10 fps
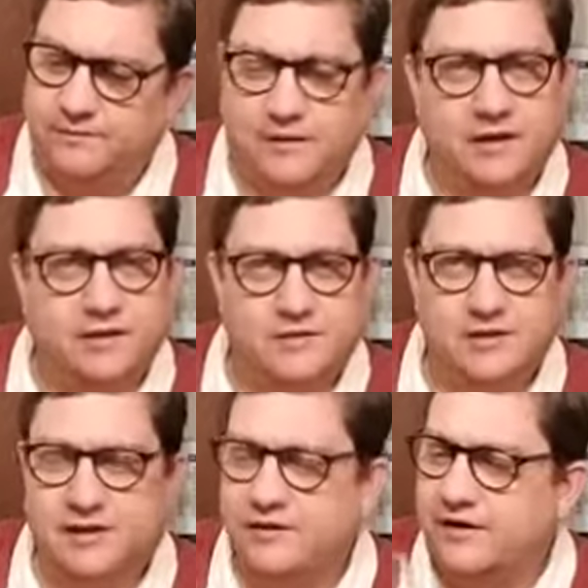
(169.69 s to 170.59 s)
like you see
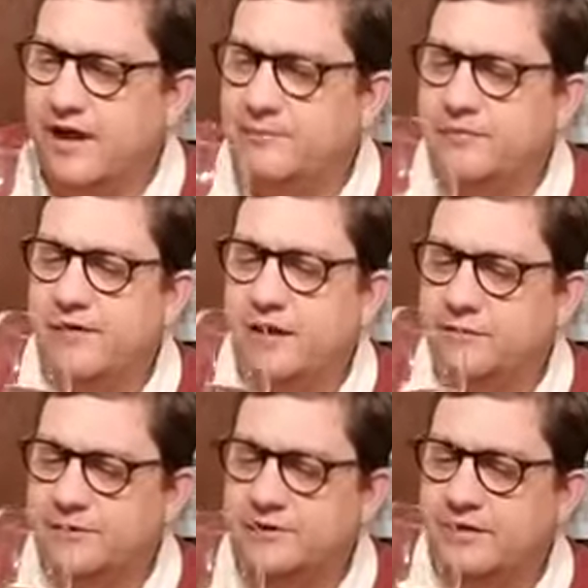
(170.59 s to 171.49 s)
in the Napa Valley,
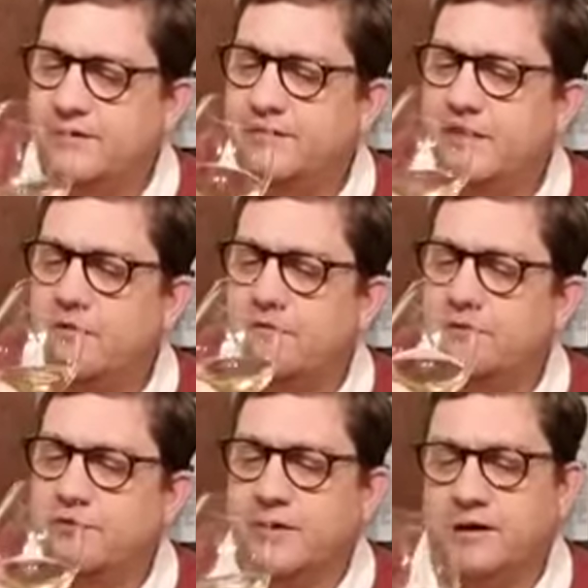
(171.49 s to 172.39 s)
which I think they
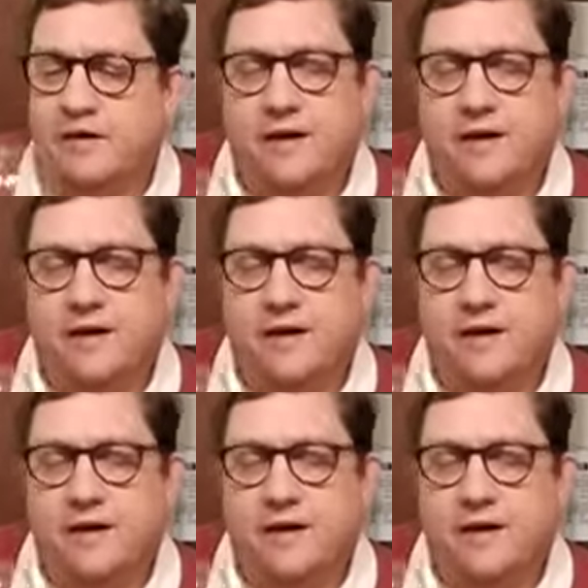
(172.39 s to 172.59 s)
overdo it.